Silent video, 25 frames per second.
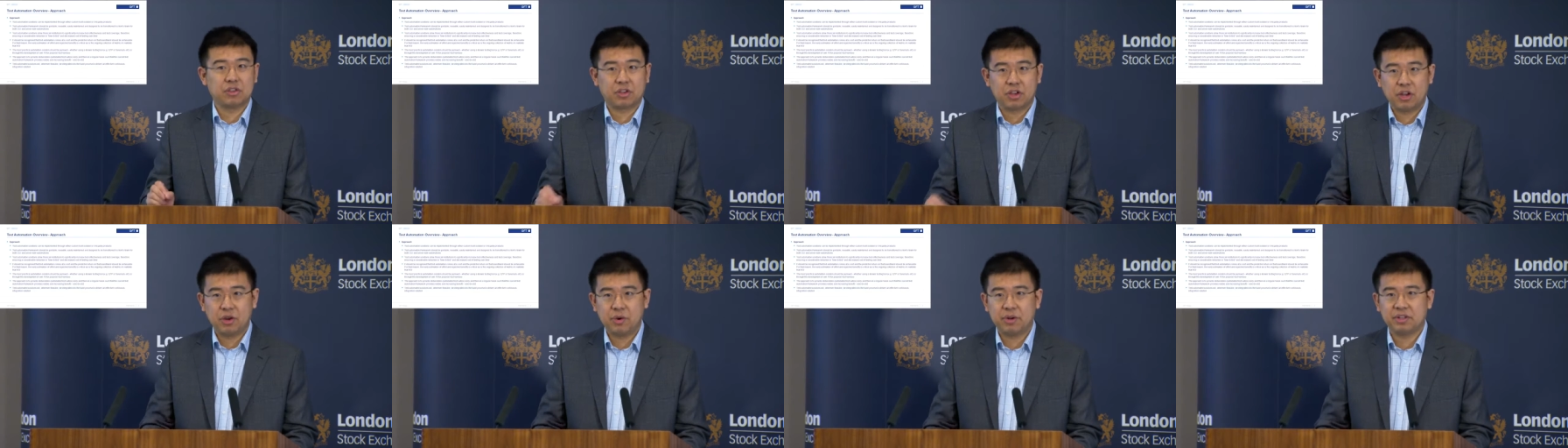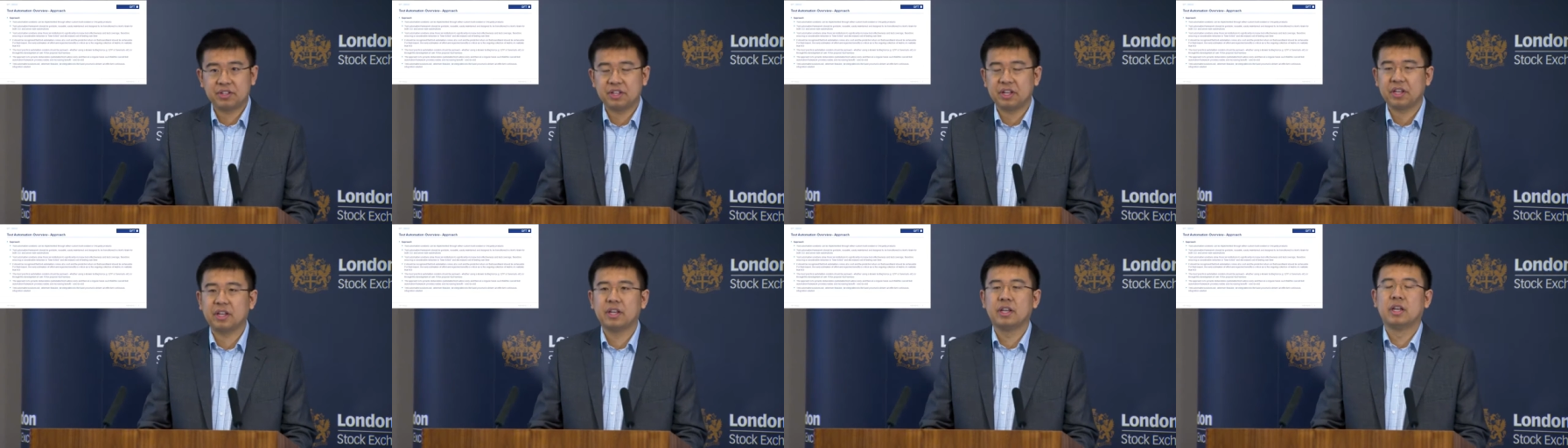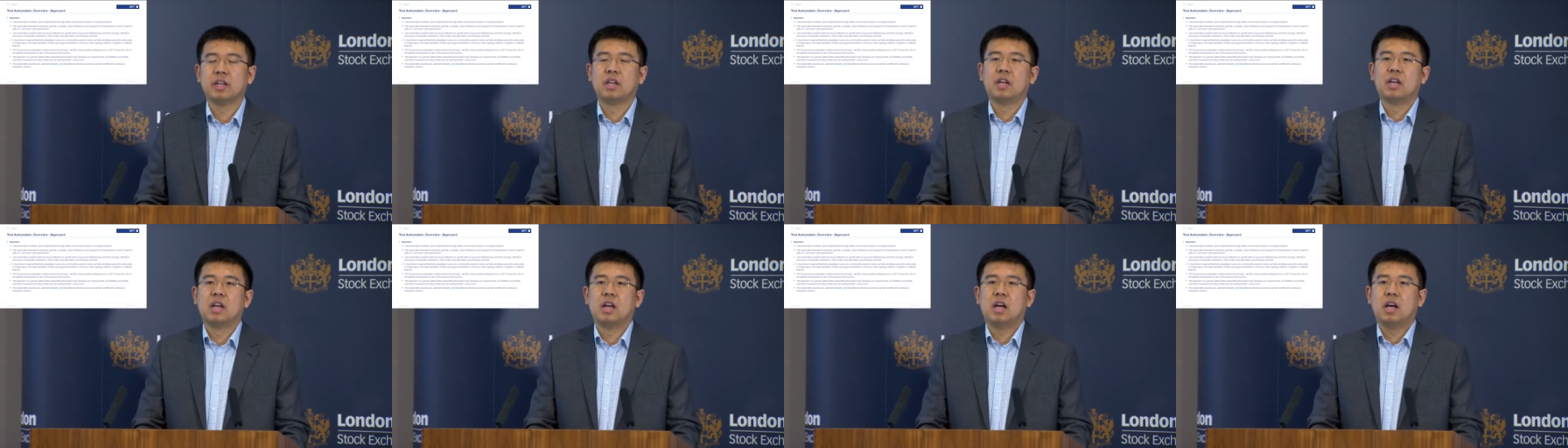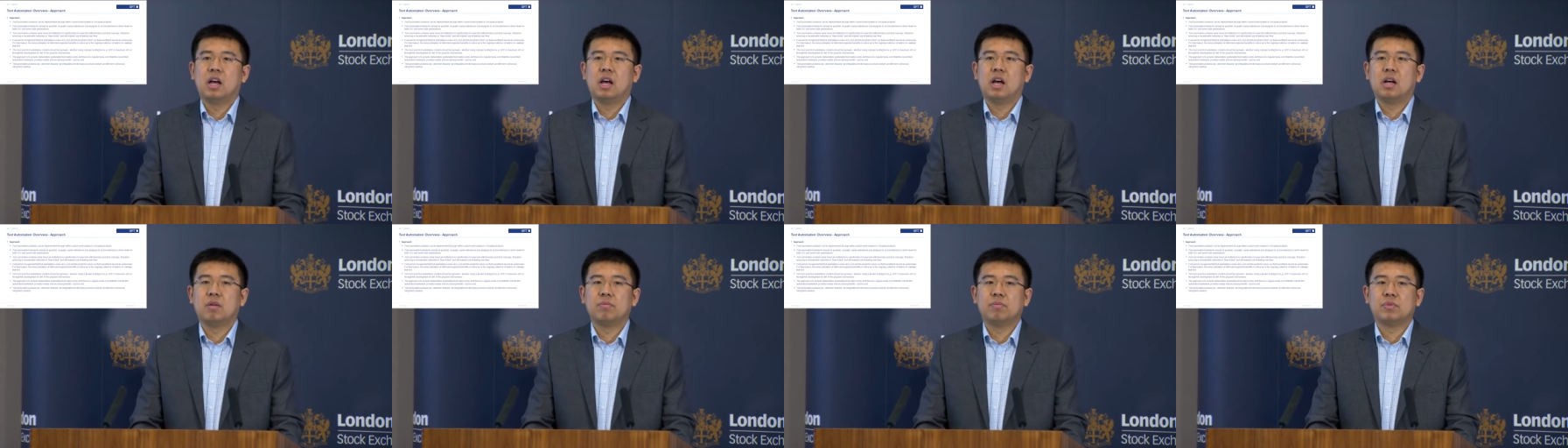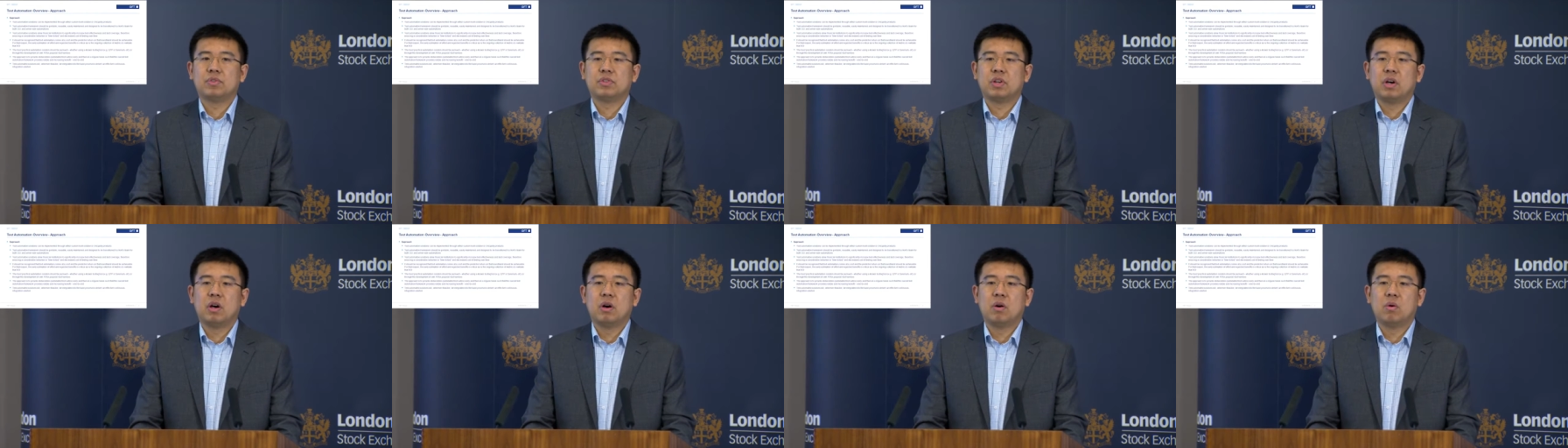security. Um,
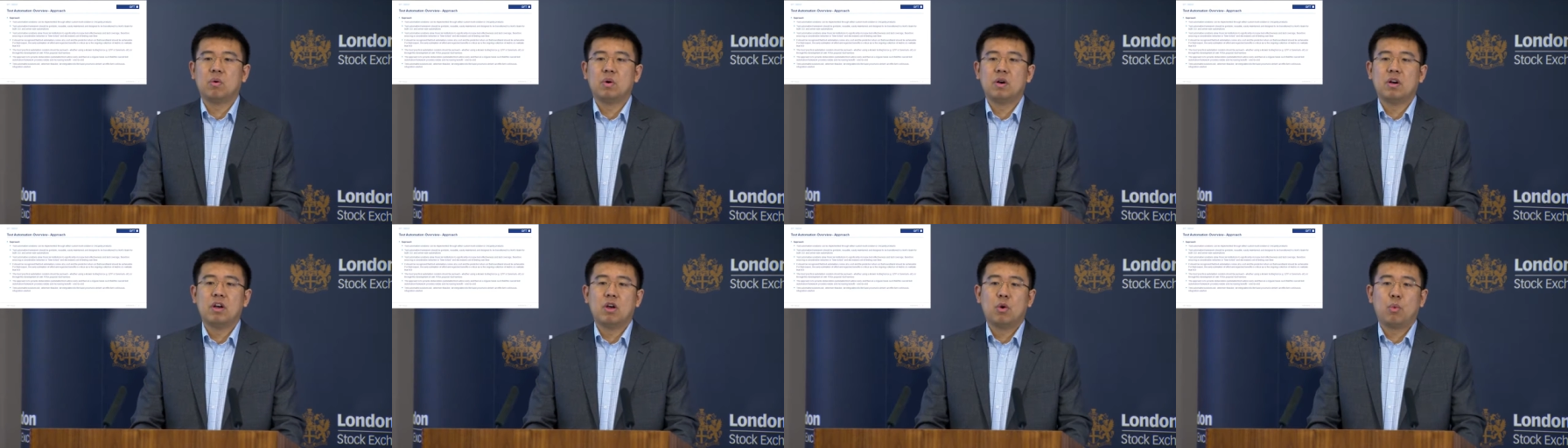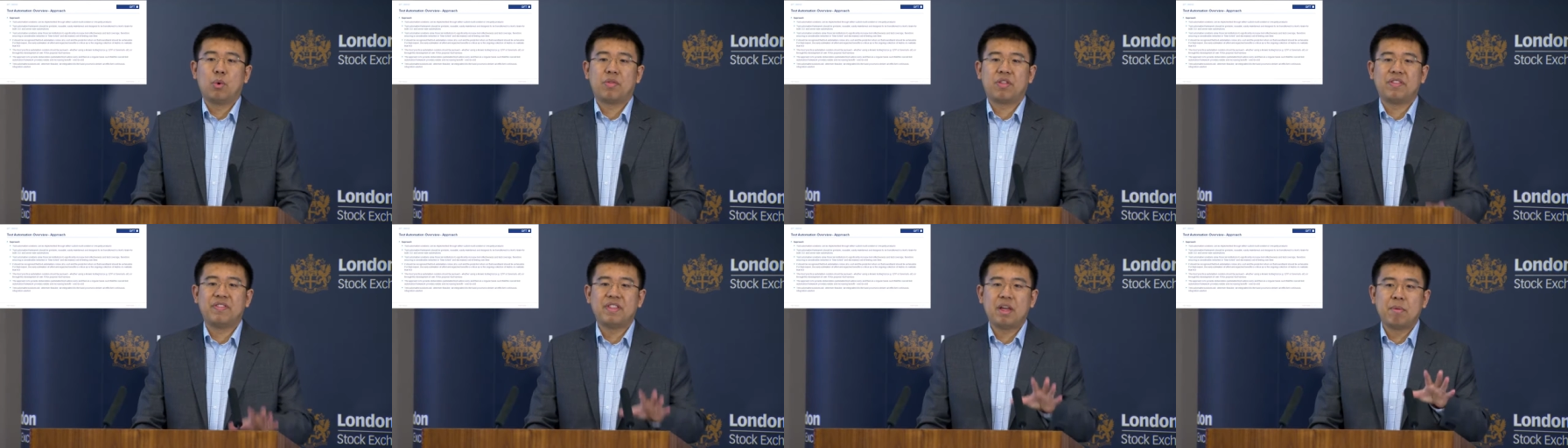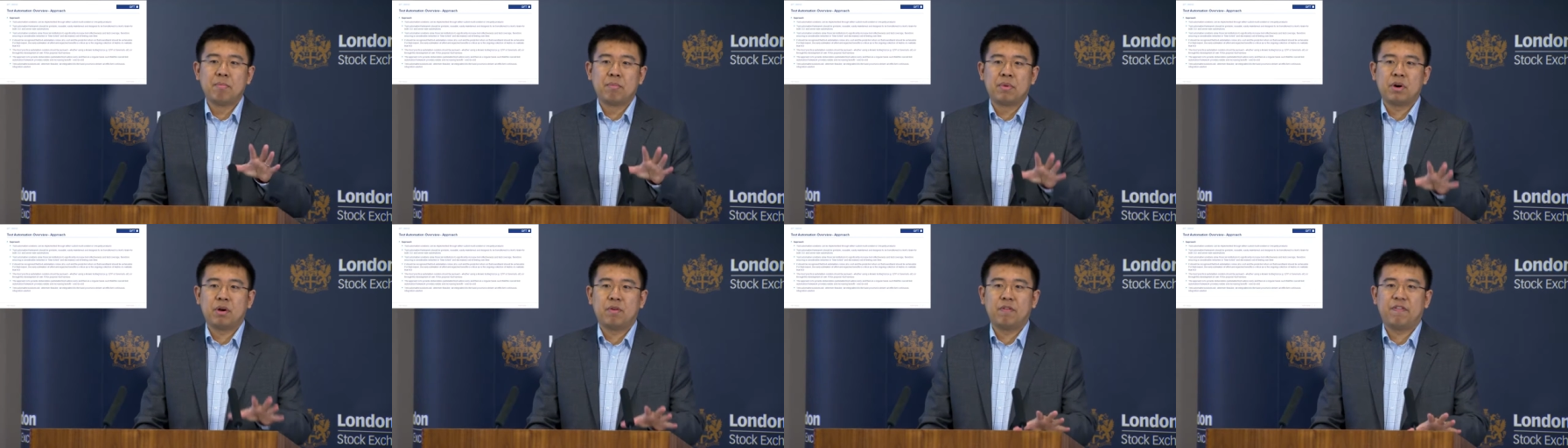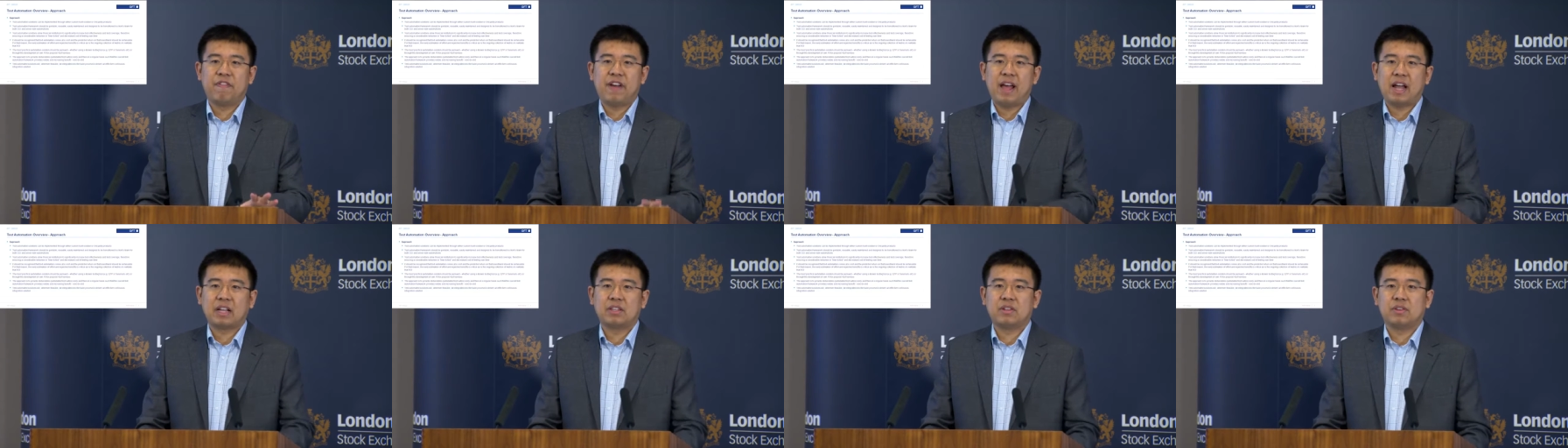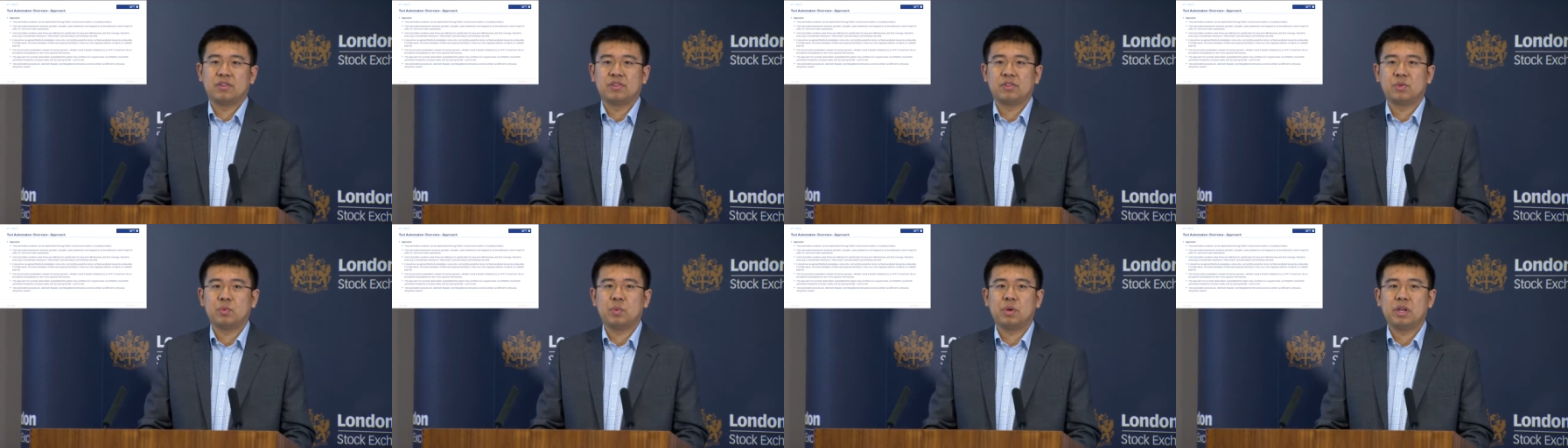so with a number of factors,